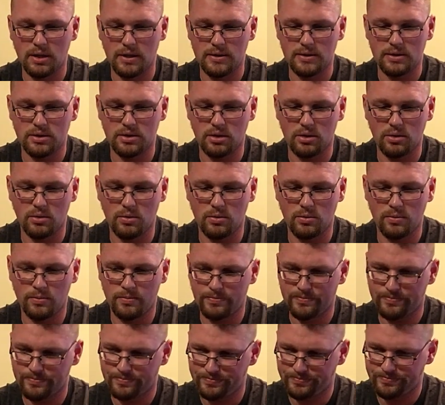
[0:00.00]
So,
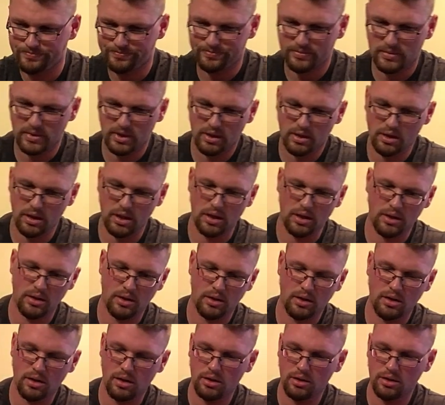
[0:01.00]
yeah, the
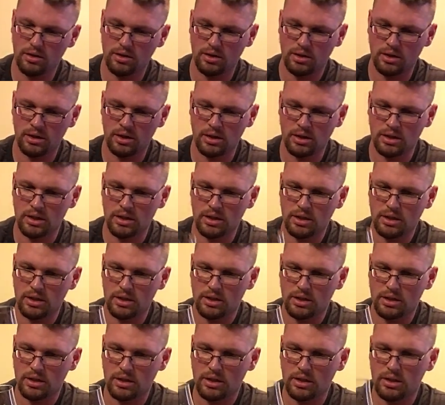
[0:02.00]
color,
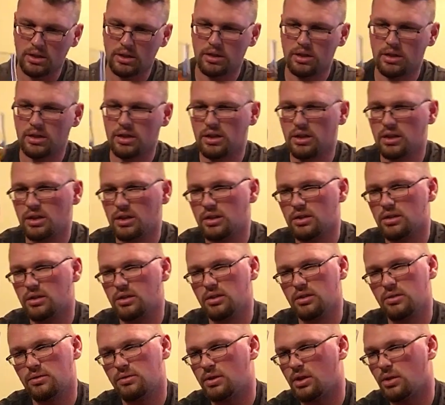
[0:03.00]

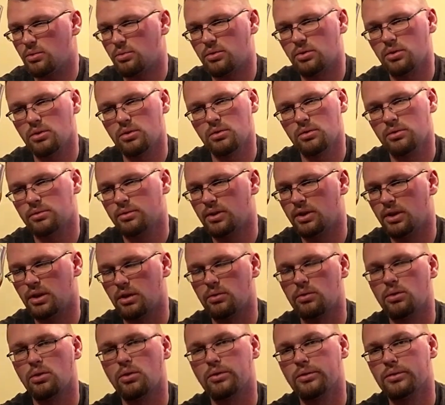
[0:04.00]
your typical,
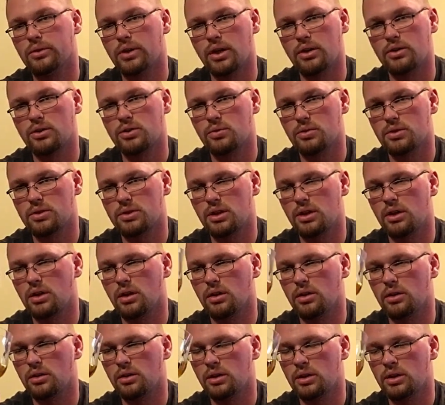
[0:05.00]
golden Irish whiskey
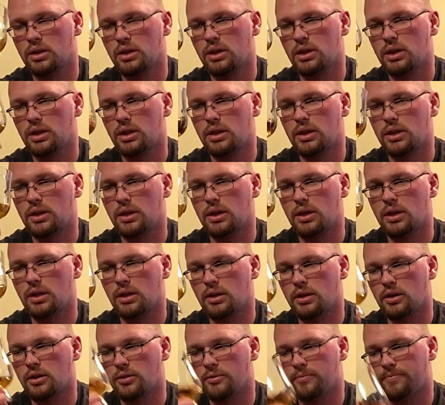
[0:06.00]
color.
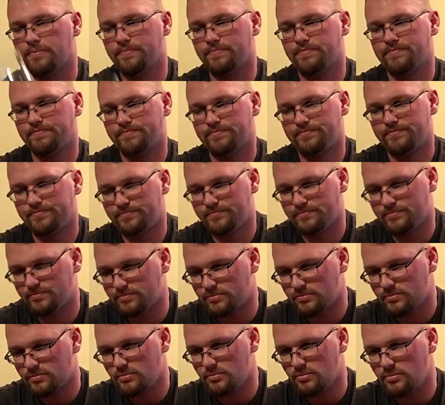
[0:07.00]
And
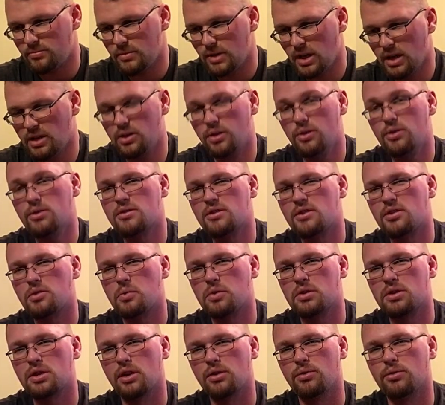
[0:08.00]
there is this
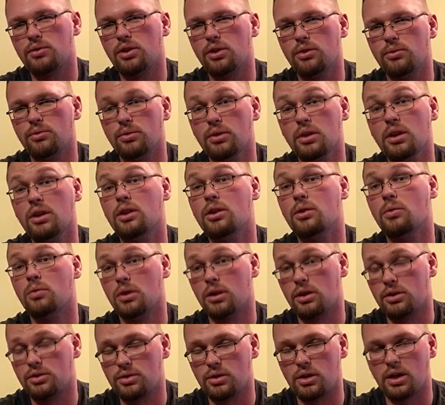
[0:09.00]
whiskey I really do
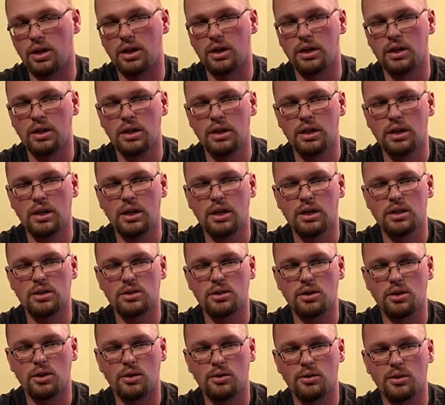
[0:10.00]
want to try. It's
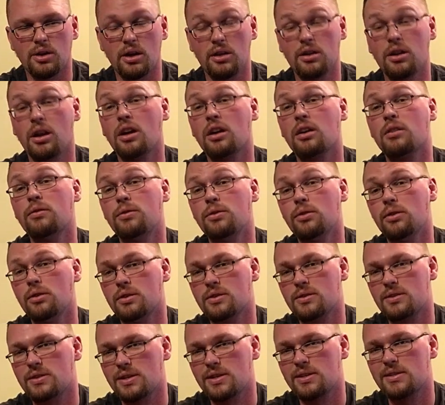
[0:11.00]
called
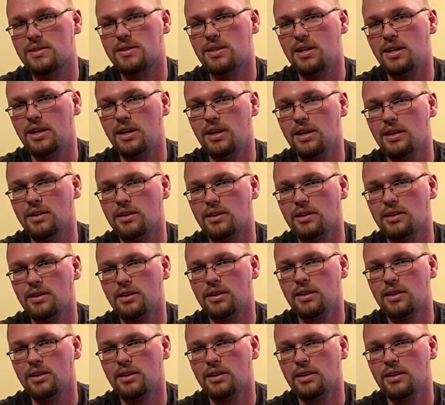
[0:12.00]
Lagavulin 16.